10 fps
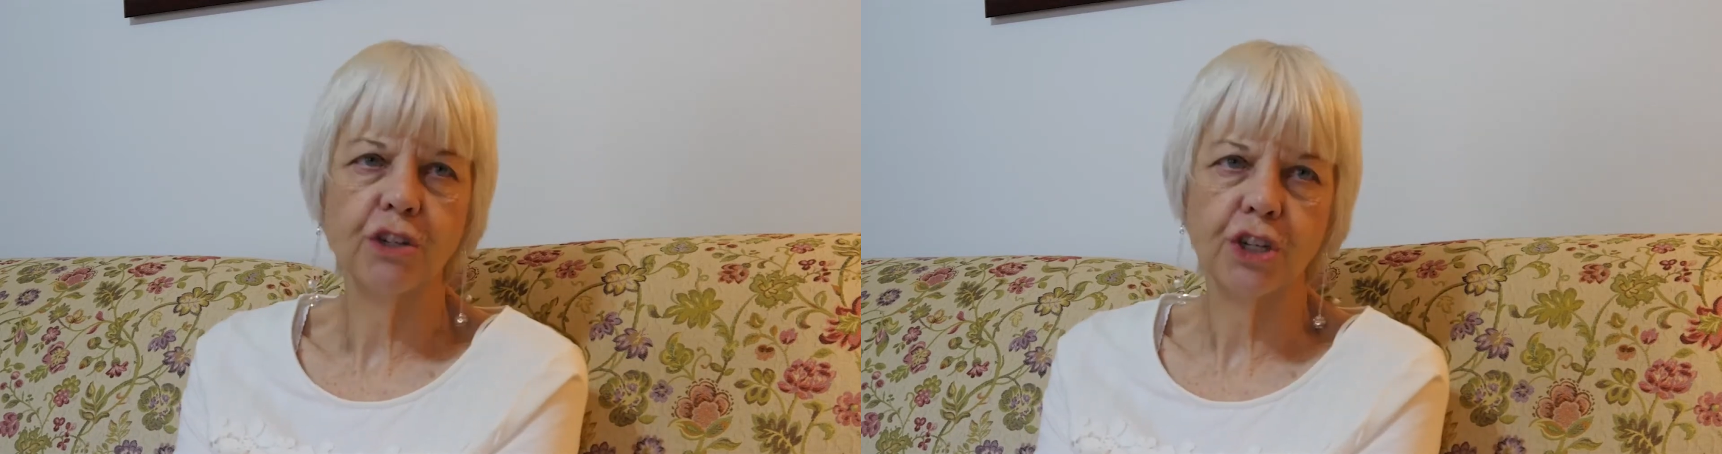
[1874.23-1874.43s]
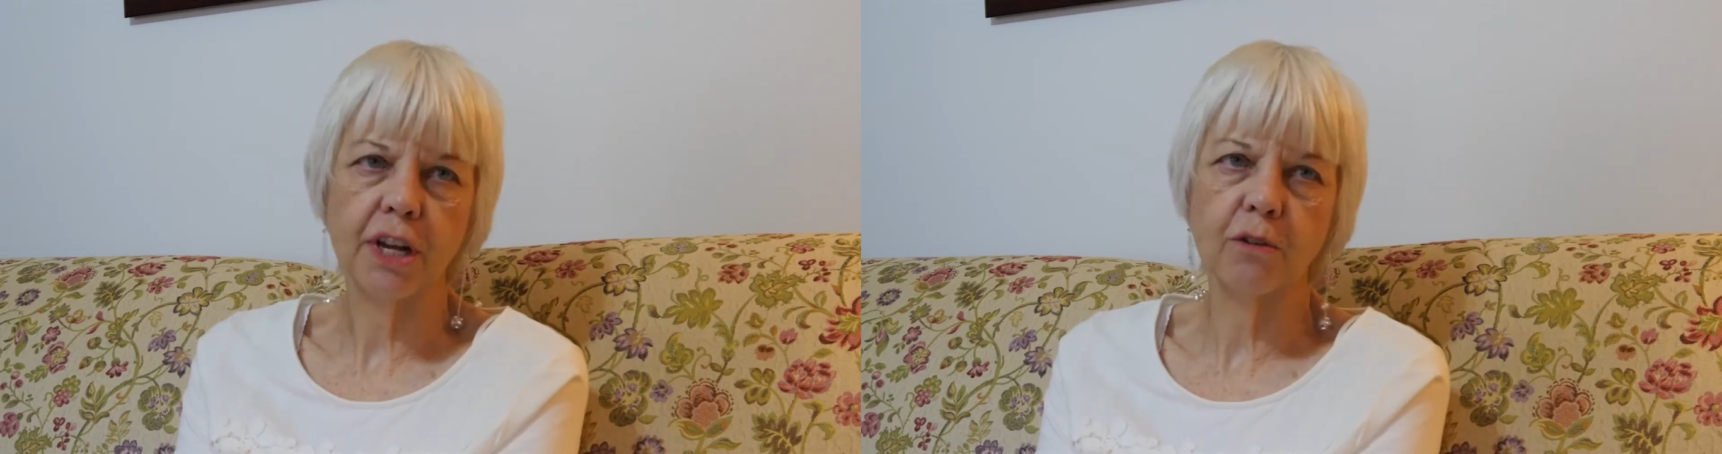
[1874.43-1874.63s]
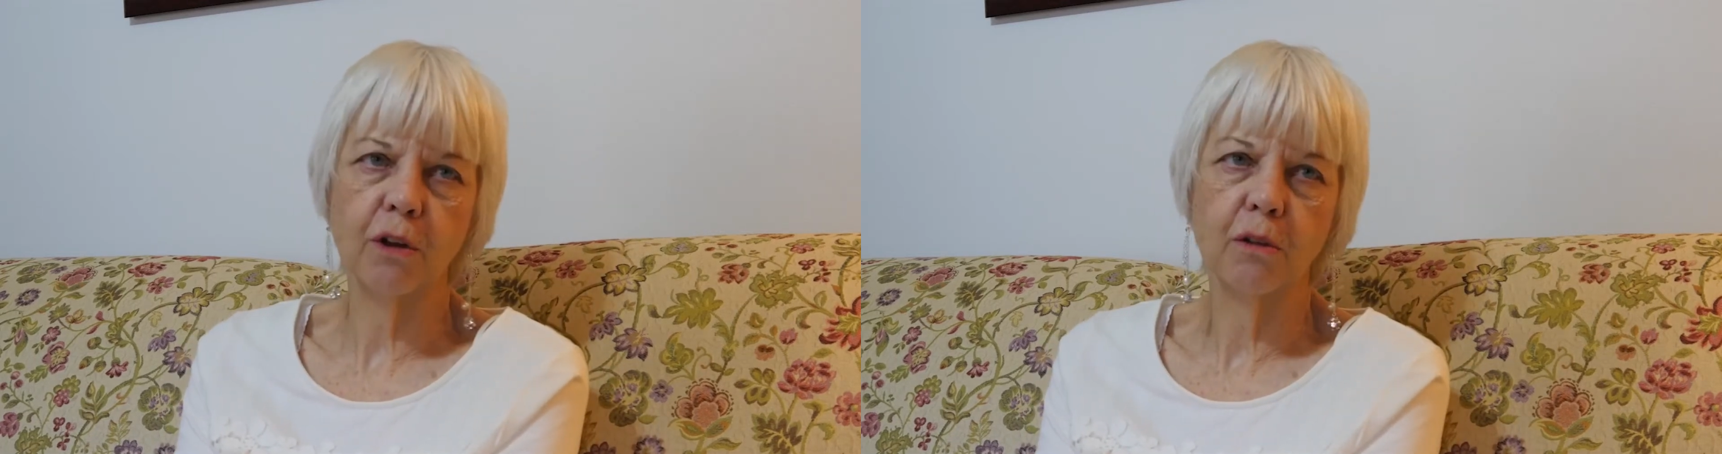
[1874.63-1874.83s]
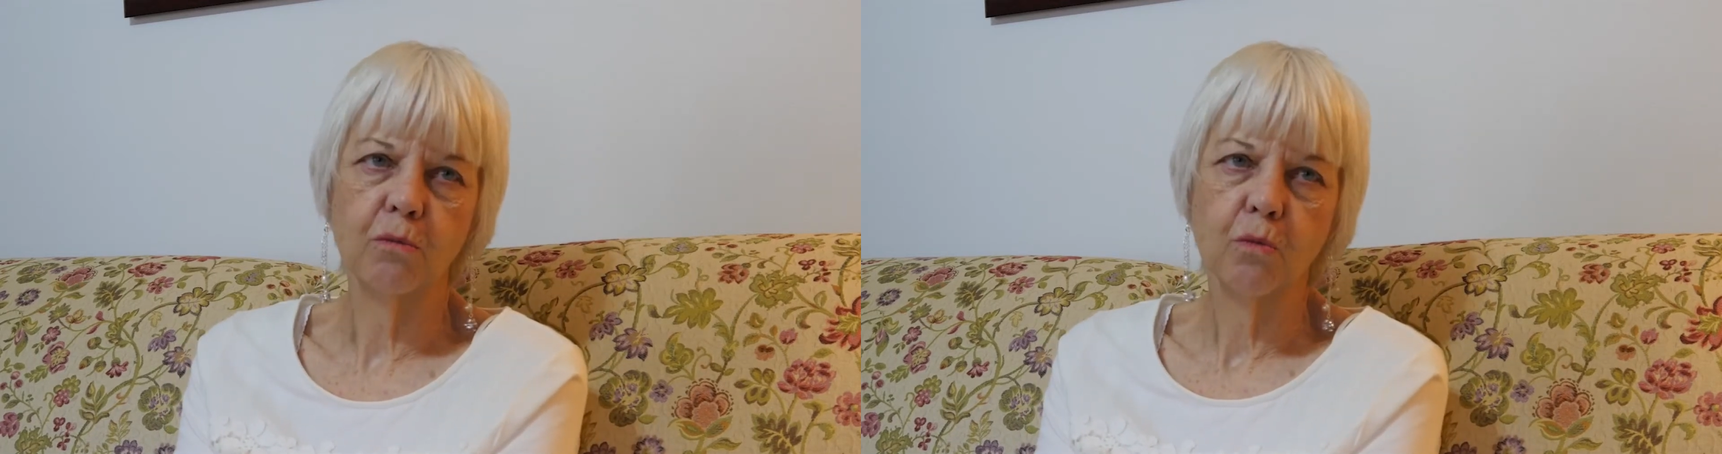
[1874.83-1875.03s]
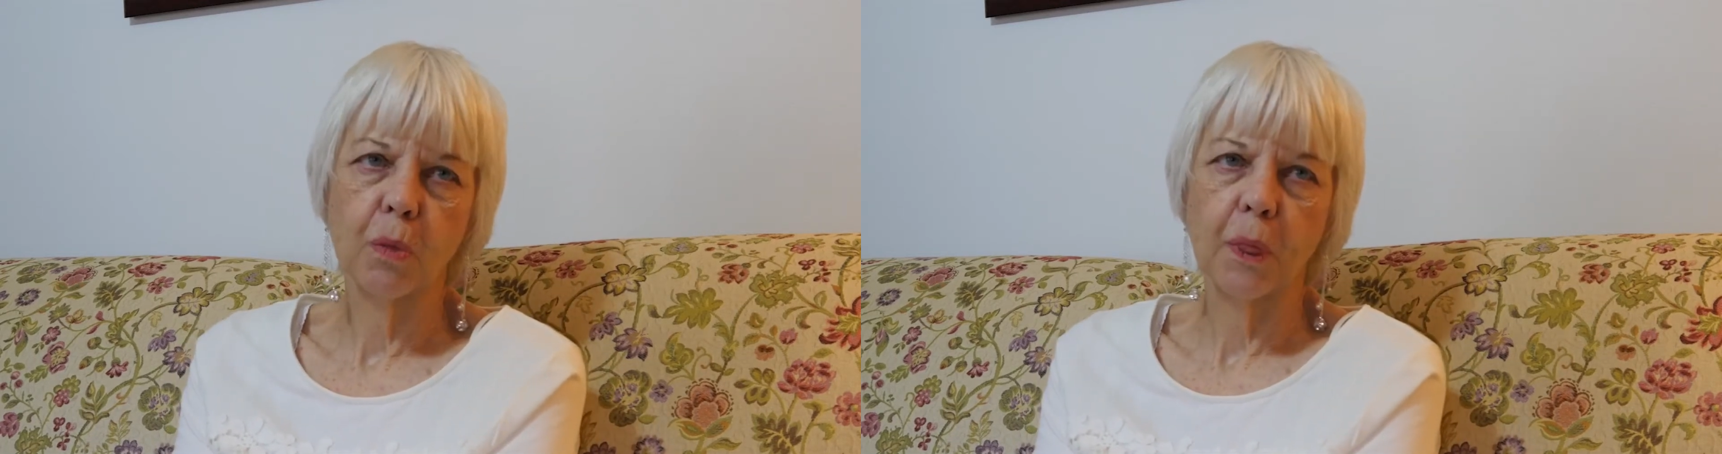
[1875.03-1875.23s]

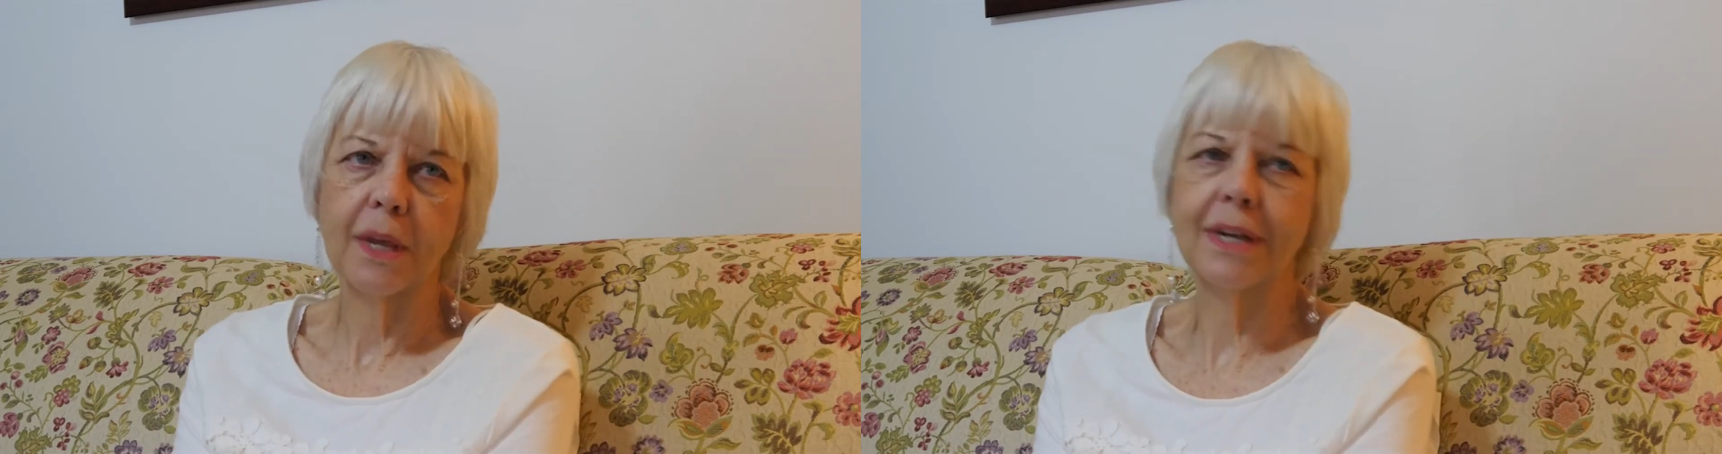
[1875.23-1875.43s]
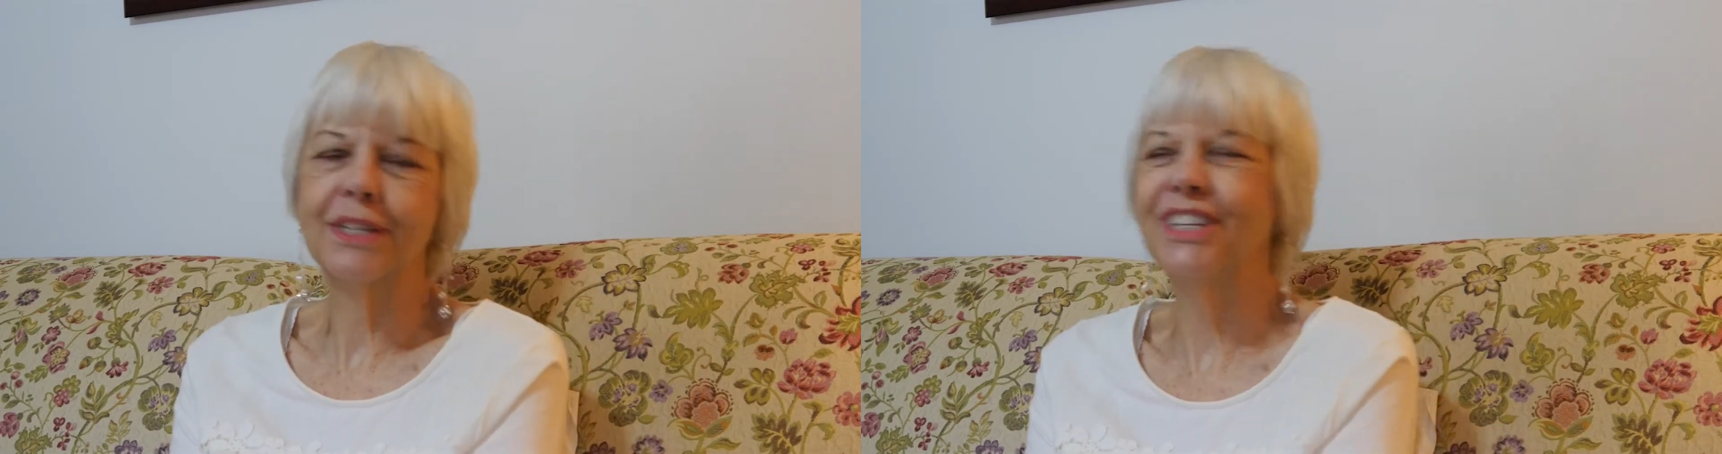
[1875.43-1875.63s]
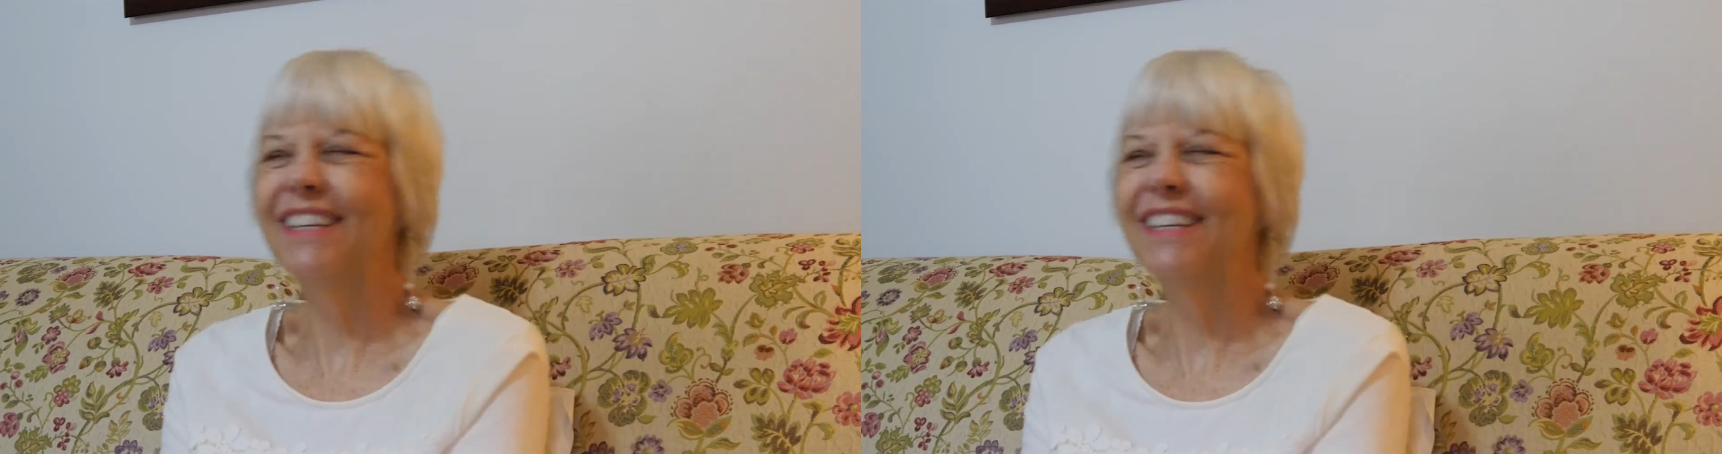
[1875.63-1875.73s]
general because